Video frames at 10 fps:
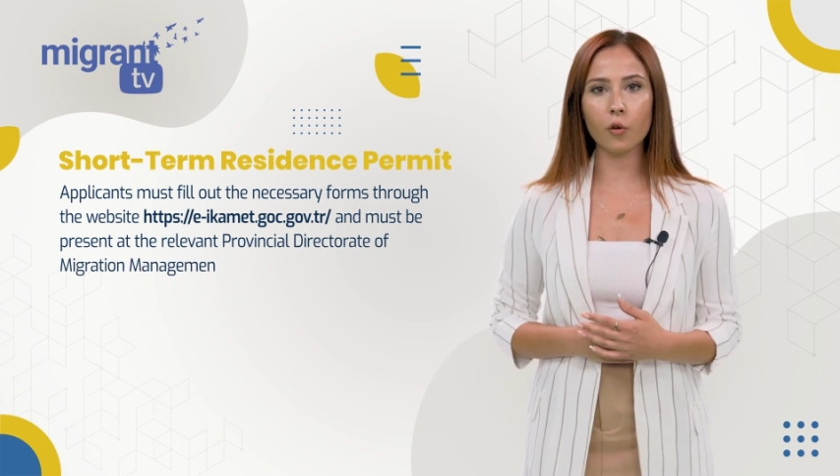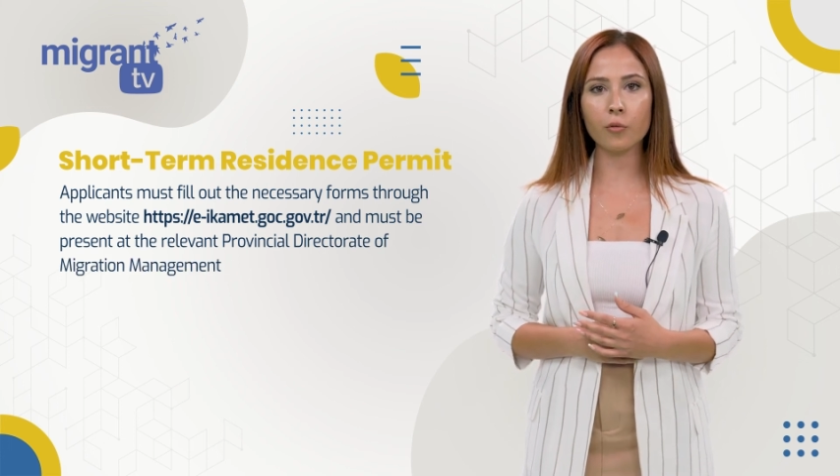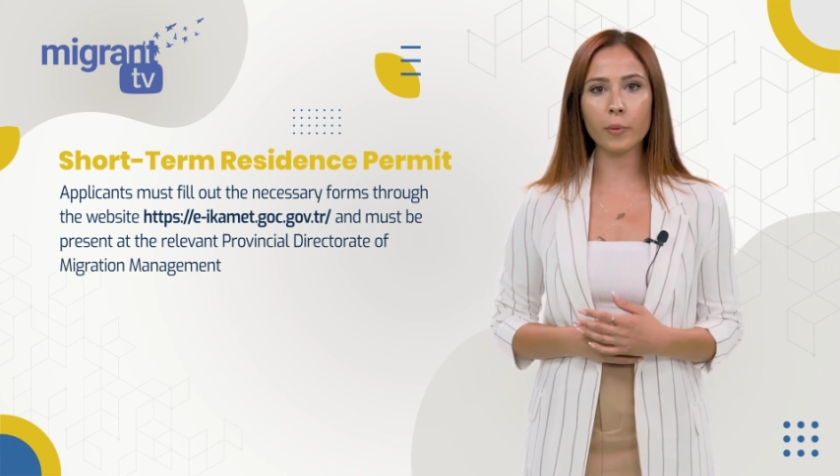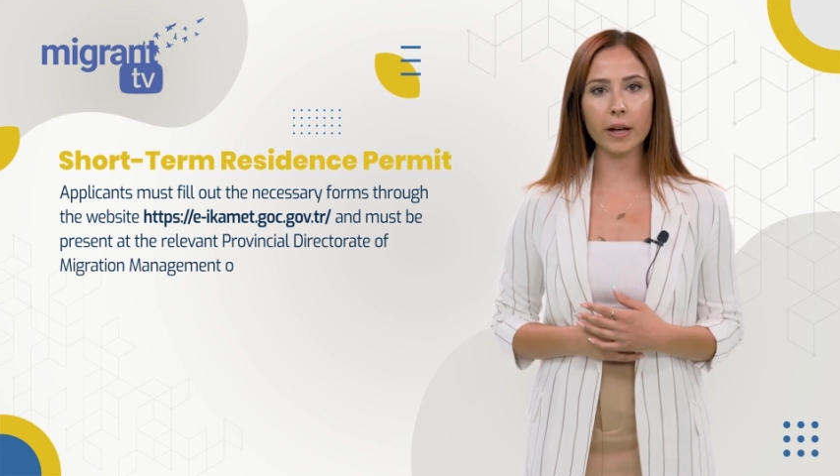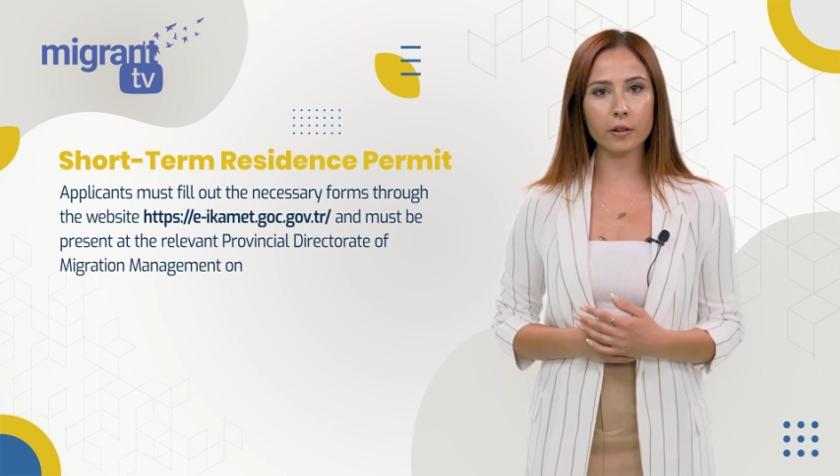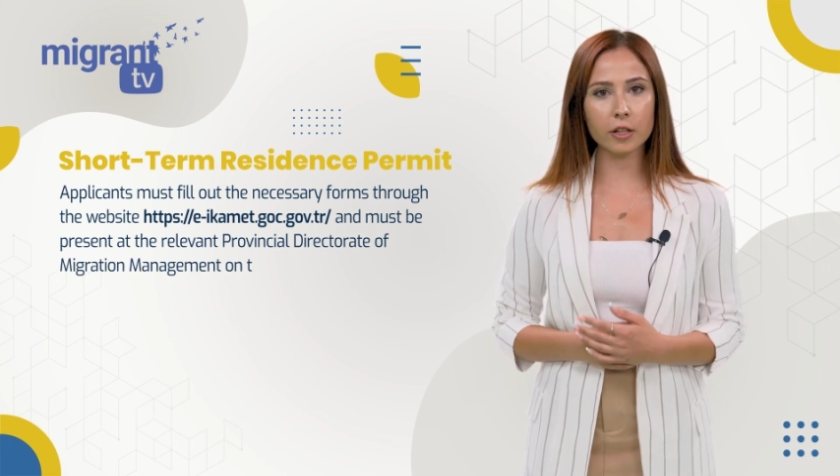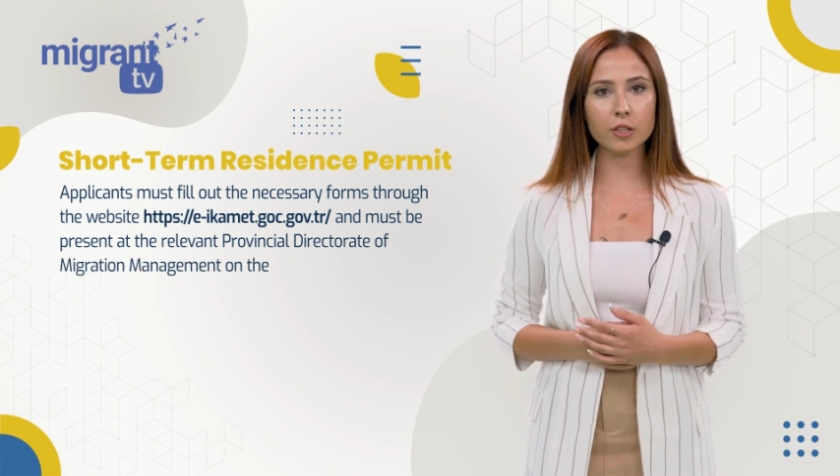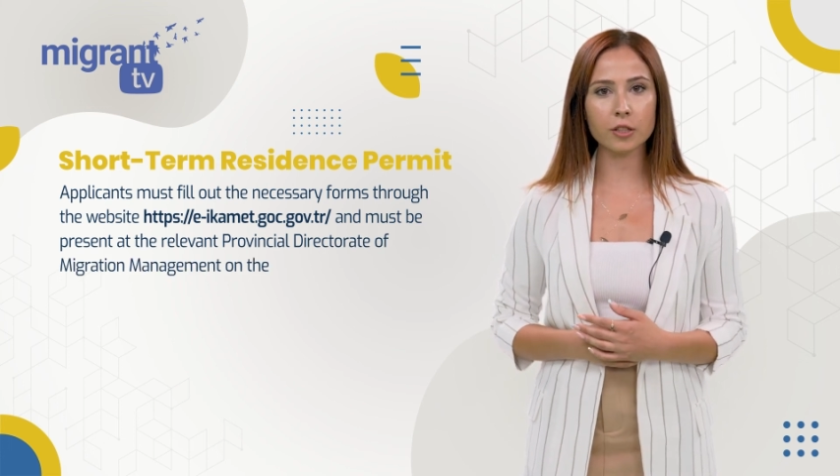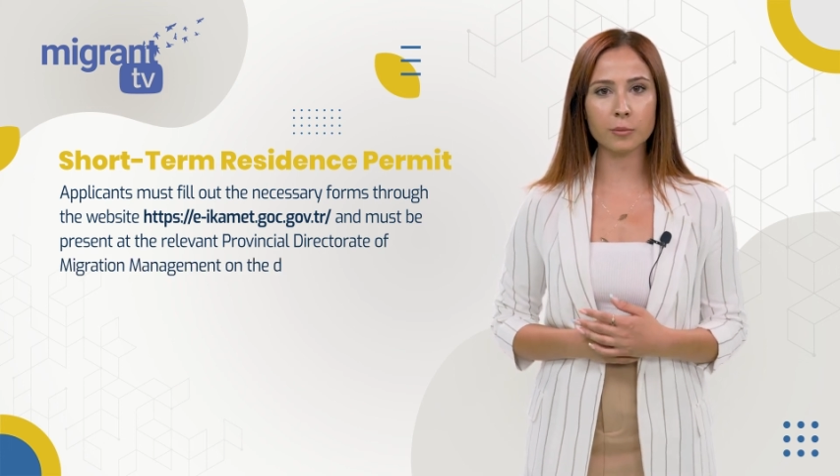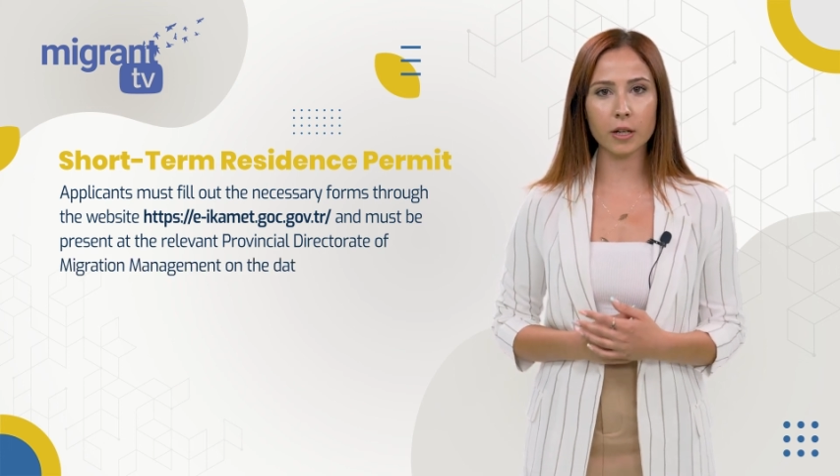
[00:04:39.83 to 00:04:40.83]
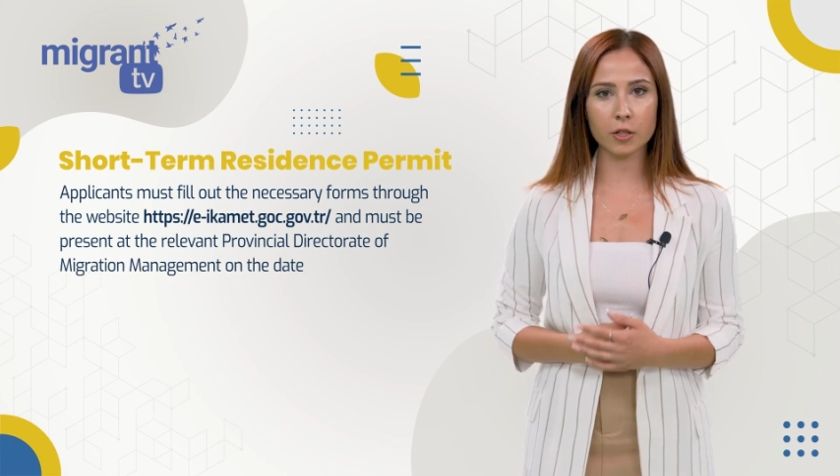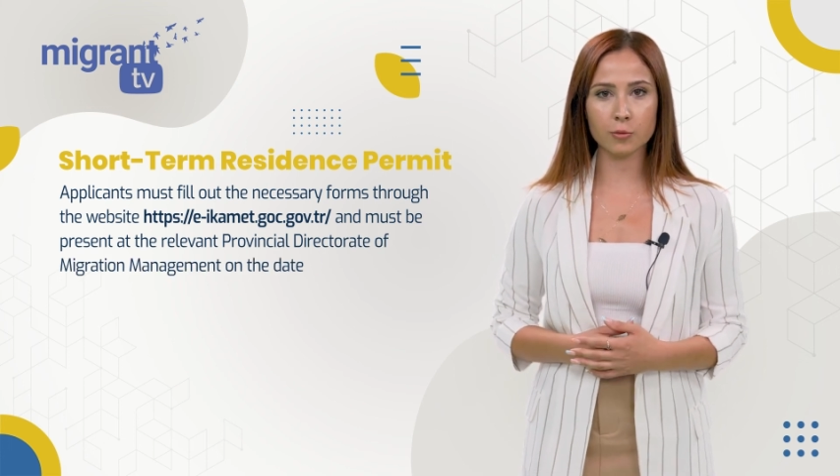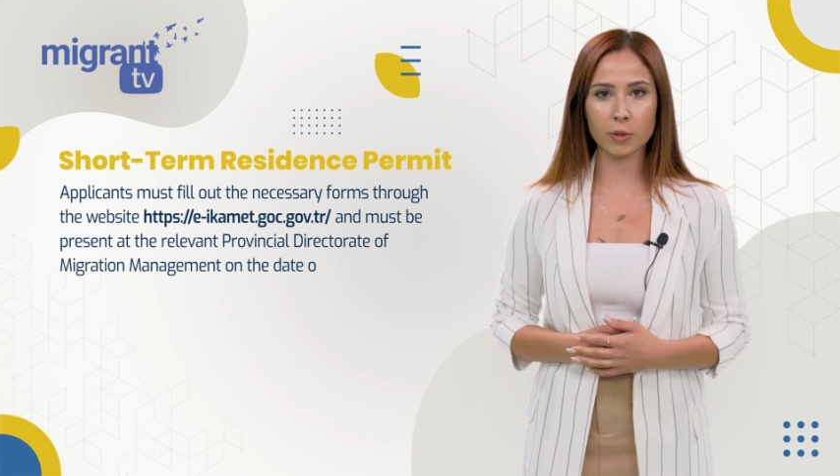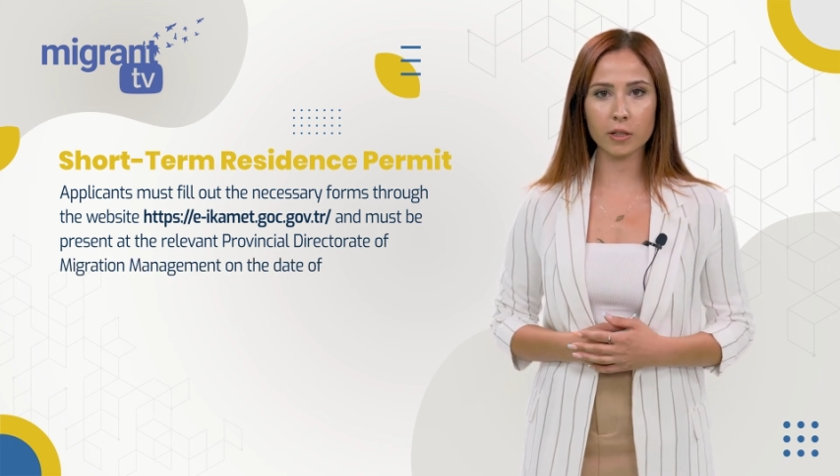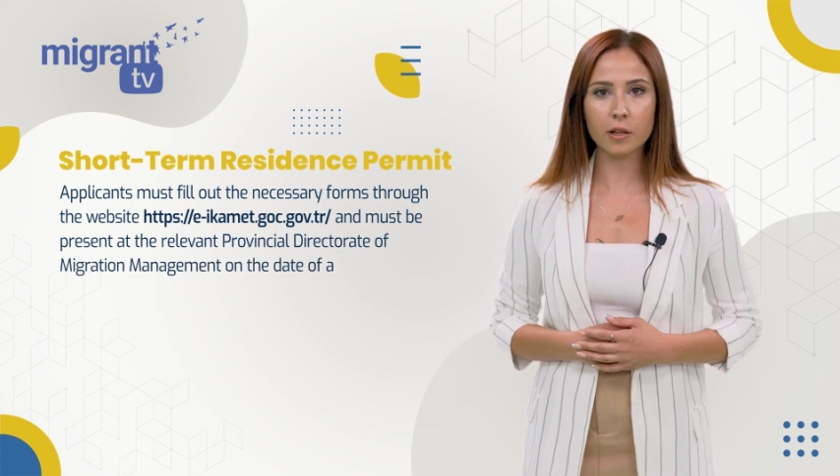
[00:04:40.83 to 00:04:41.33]
of Migration
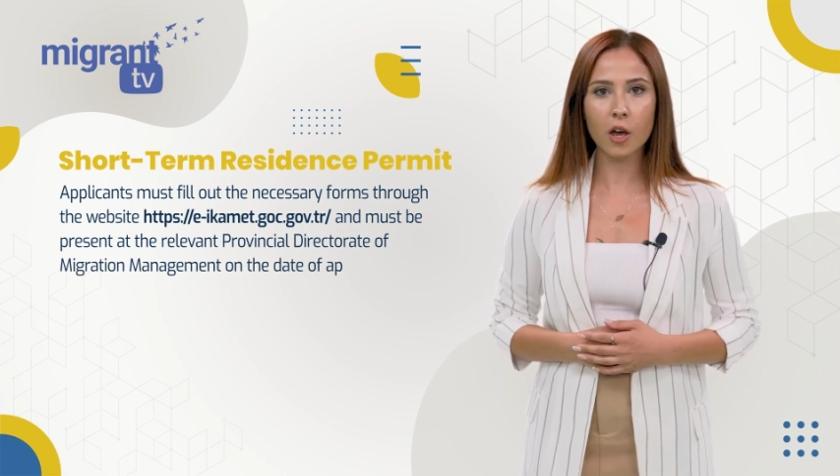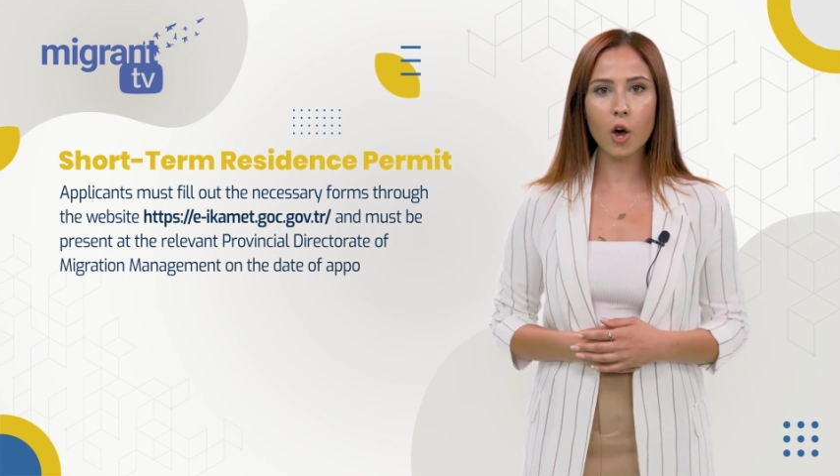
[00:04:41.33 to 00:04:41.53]
Management